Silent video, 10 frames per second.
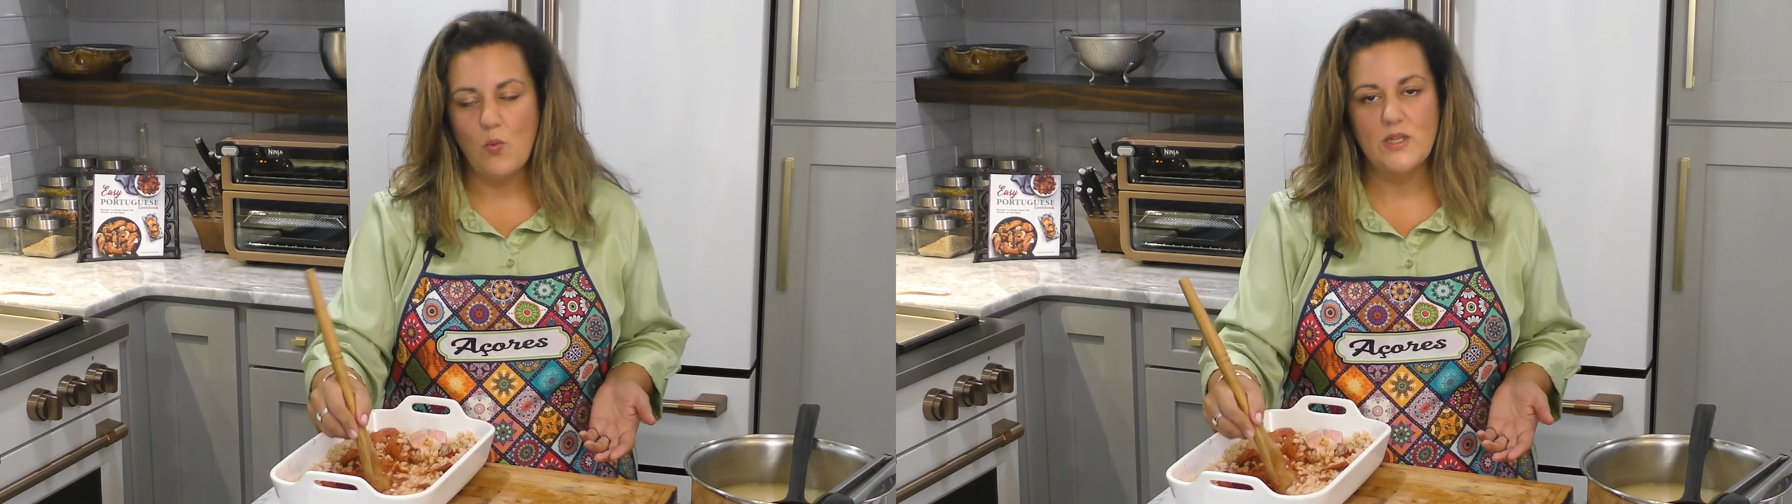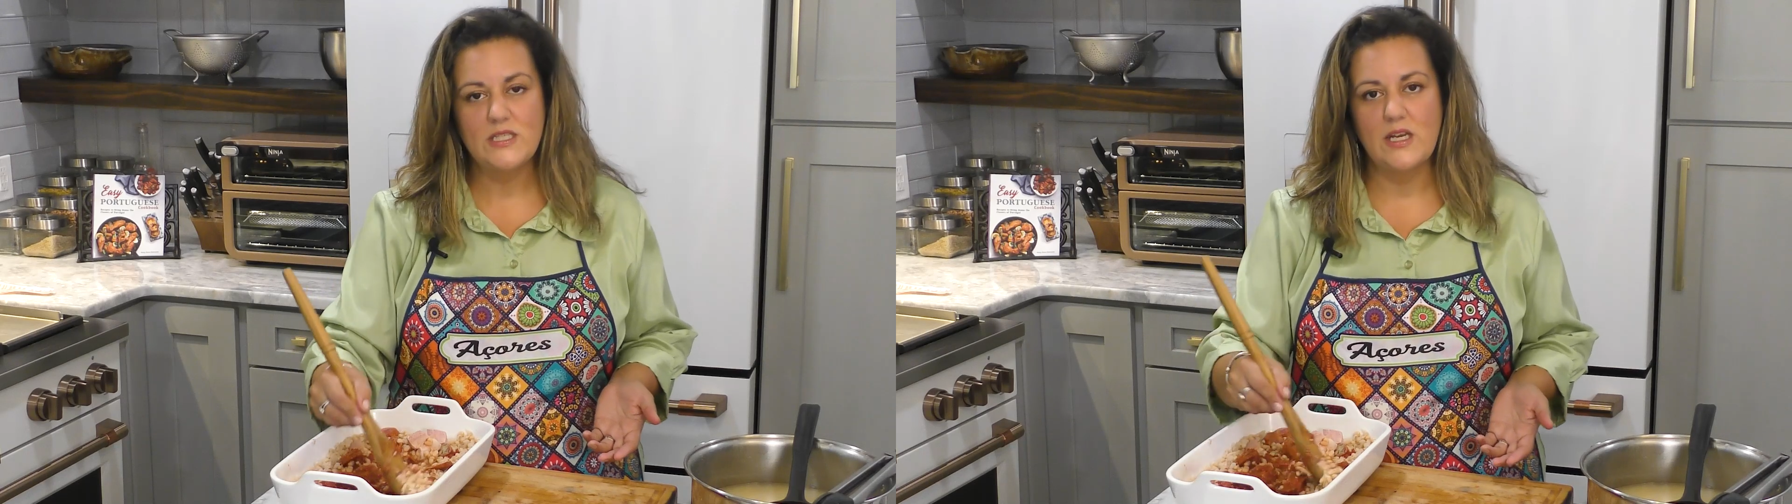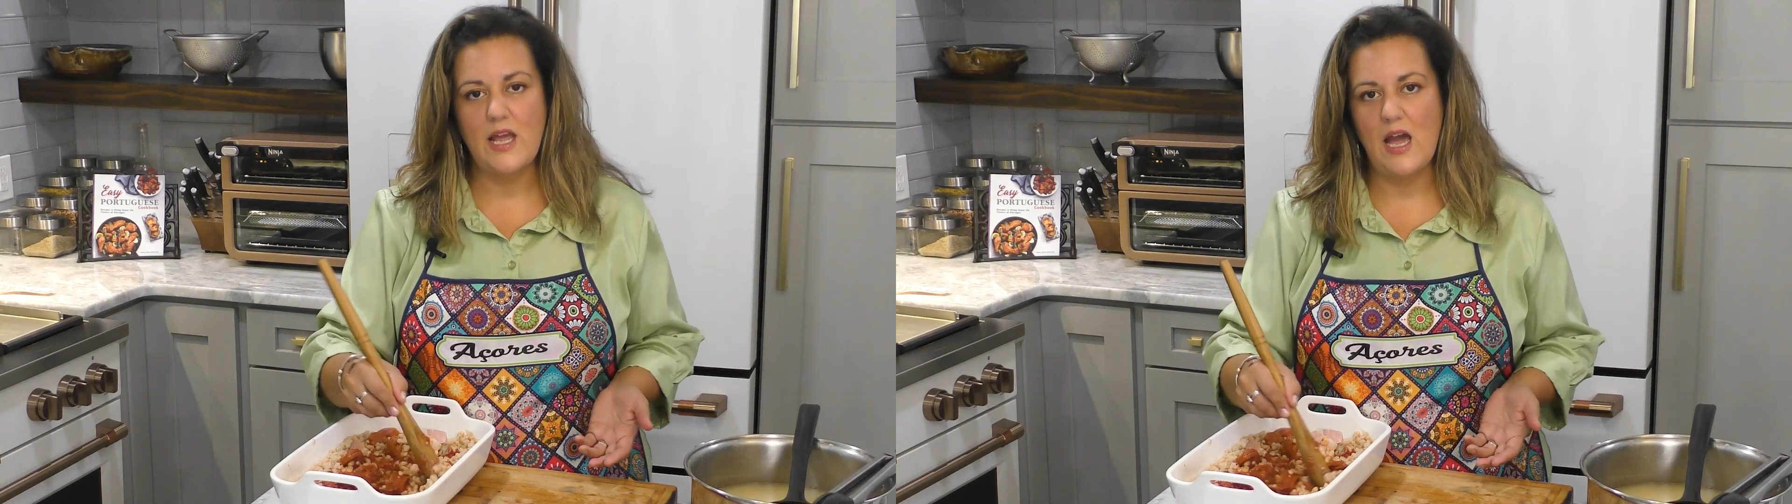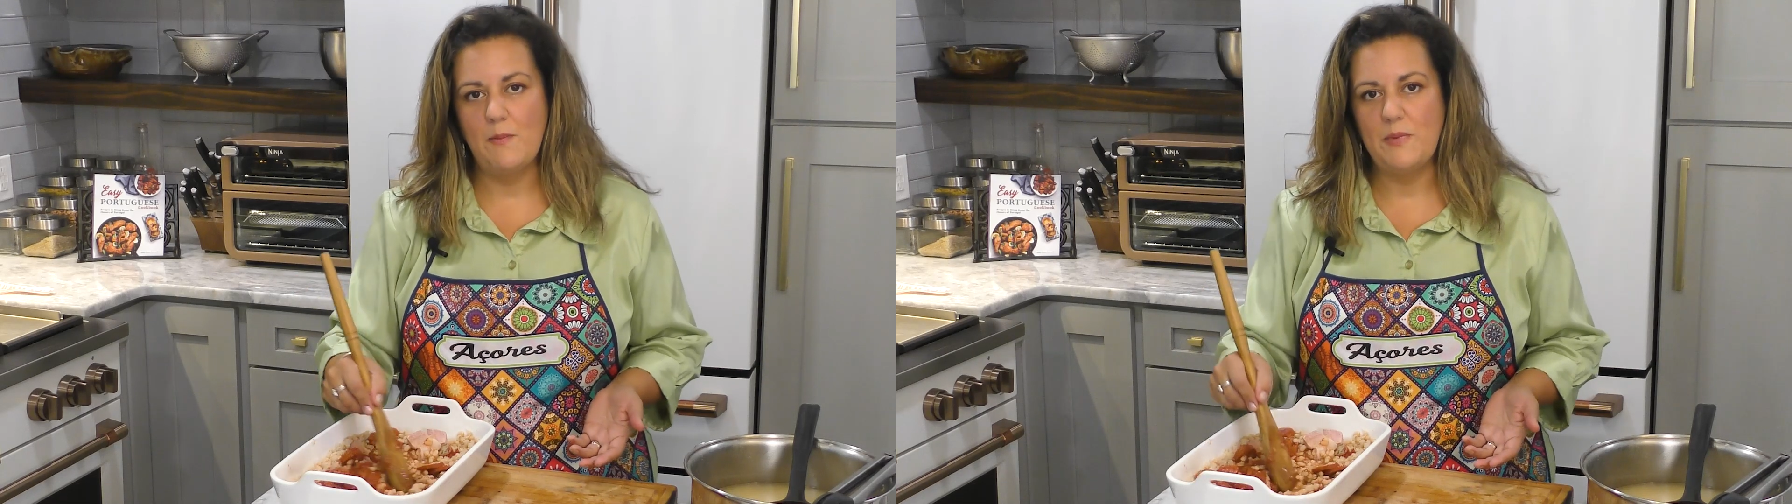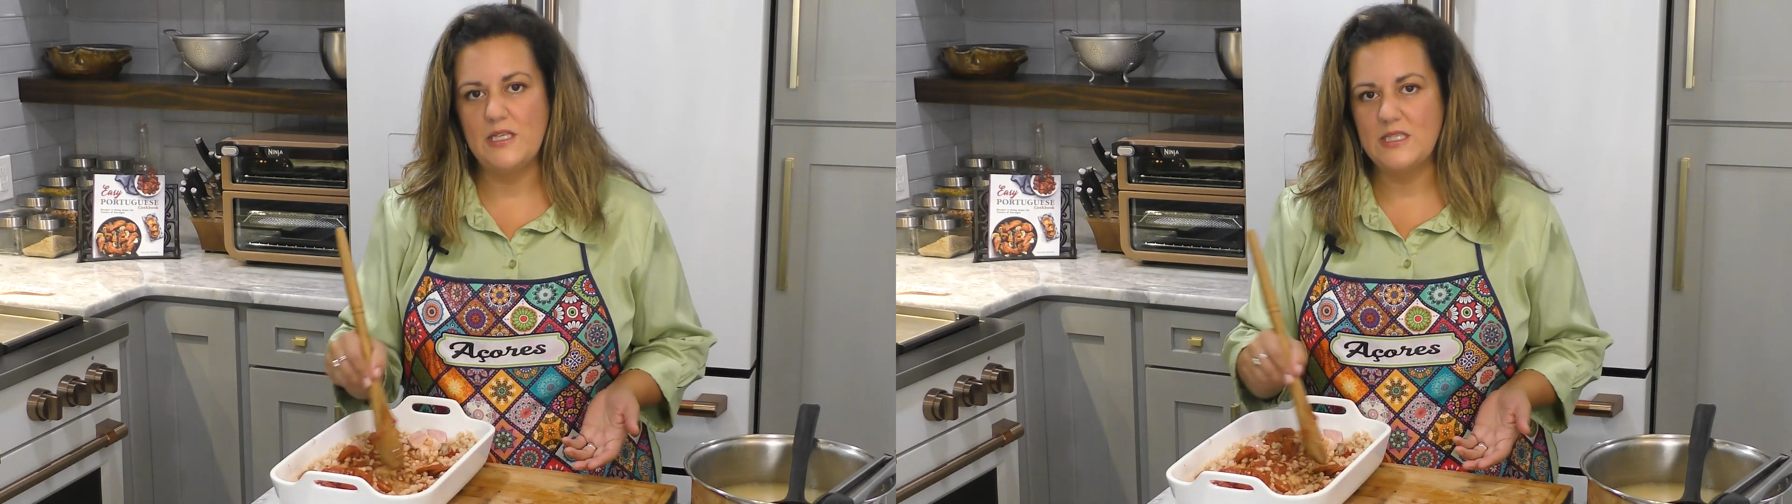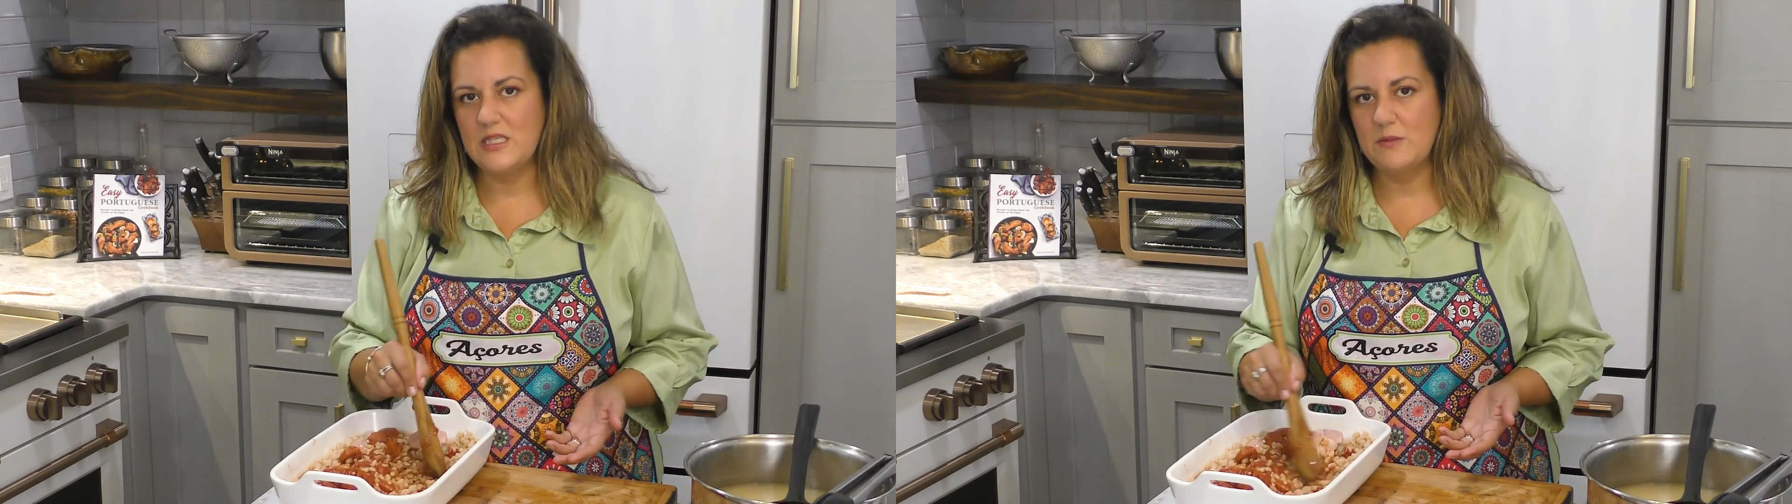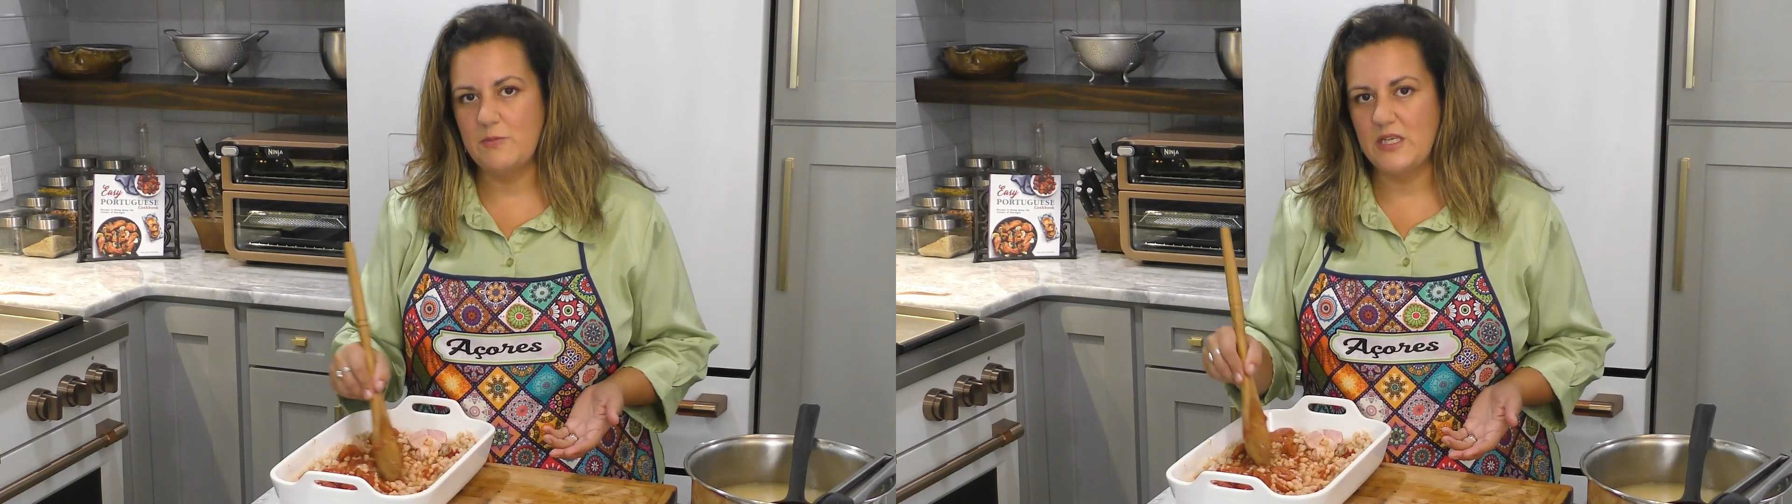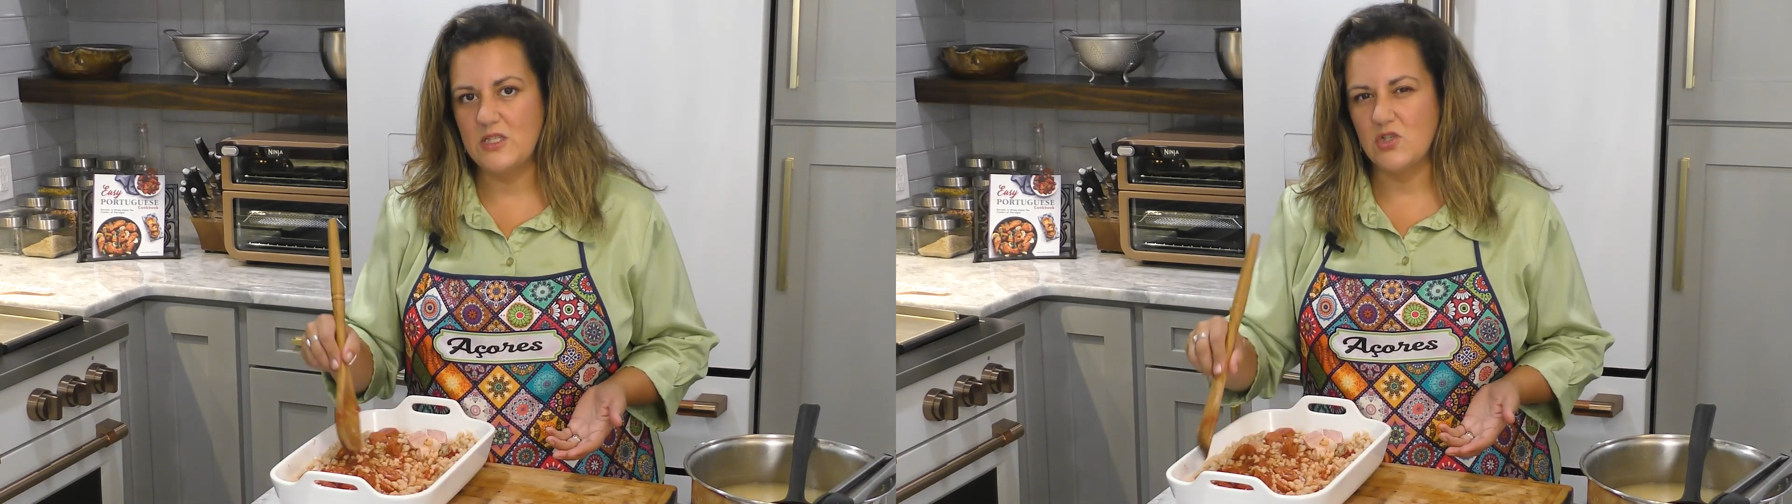what's going to happen is these beans